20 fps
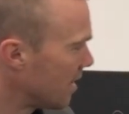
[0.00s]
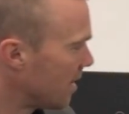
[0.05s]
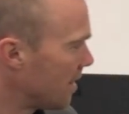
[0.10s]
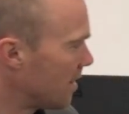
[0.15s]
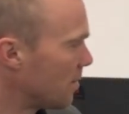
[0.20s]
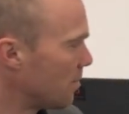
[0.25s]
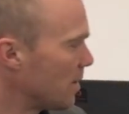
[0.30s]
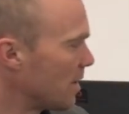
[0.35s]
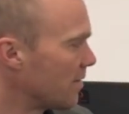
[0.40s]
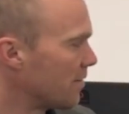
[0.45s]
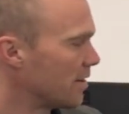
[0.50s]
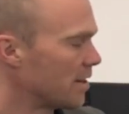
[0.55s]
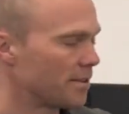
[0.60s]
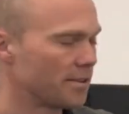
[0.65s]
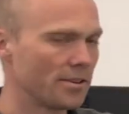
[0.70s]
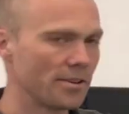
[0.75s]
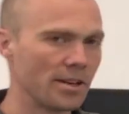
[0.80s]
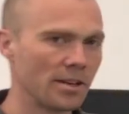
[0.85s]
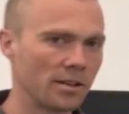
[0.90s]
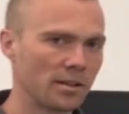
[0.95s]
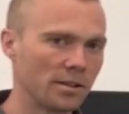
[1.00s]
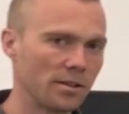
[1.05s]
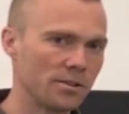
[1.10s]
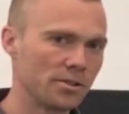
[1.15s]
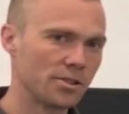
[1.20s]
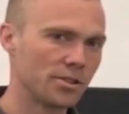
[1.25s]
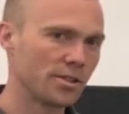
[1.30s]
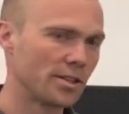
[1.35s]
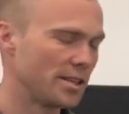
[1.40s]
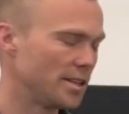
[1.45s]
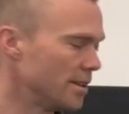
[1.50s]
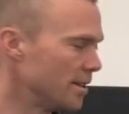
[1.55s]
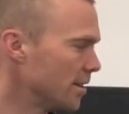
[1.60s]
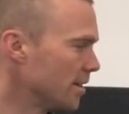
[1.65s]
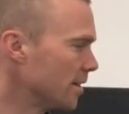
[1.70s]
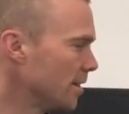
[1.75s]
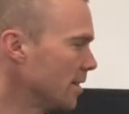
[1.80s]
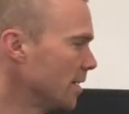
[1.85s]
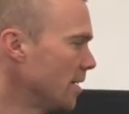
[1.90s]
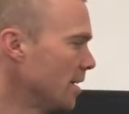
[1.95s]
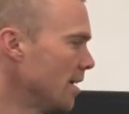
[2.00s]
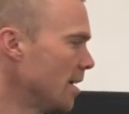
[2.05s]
and then we have another enclosure here.